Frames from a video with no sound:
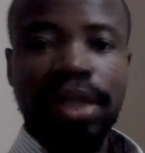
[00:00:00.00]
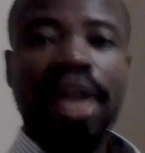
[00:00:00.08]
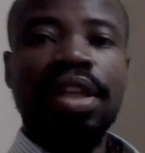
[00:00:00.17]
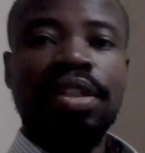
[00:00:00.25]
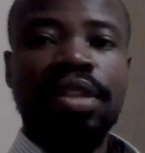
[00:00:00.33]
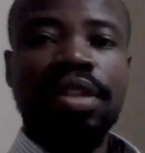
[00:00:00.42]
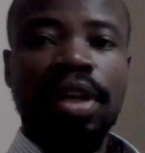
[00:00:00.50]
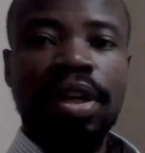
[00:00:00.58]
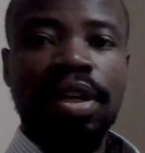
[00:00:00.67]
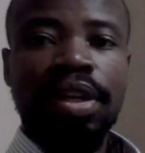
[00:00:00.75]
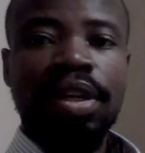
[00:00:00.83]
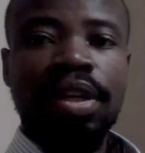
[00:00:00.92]
That is
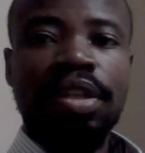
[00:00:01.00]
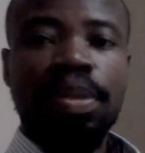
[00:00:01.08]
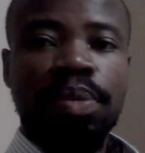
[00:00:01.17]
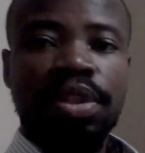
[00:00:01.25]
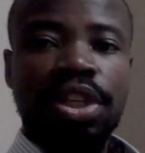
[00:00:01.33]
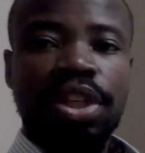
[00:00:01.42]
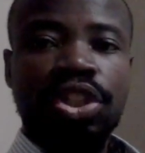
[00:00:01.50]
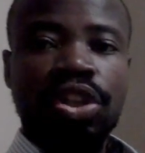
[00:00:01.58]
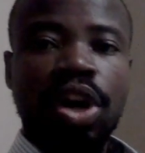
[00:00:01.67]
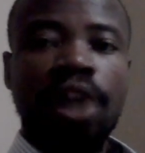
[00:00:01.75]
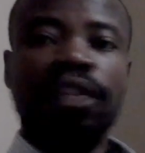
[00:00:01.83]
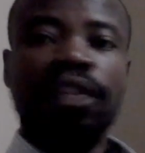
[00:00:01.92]
the
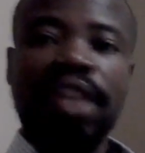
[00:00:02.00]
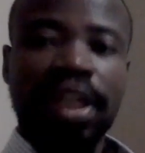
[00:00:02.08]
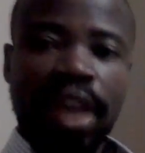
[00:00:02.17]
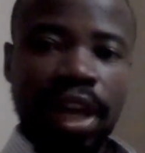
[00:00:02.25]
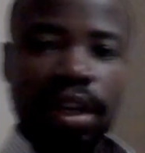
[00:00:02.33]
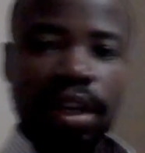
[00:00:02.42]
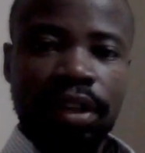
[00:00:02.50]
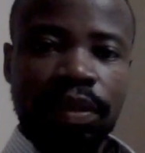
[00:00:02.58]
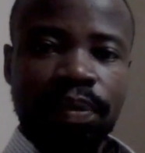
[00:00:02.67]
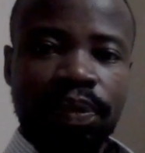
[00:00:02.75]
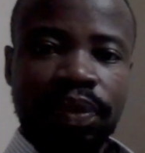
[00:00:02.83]
interpretation of Tekel.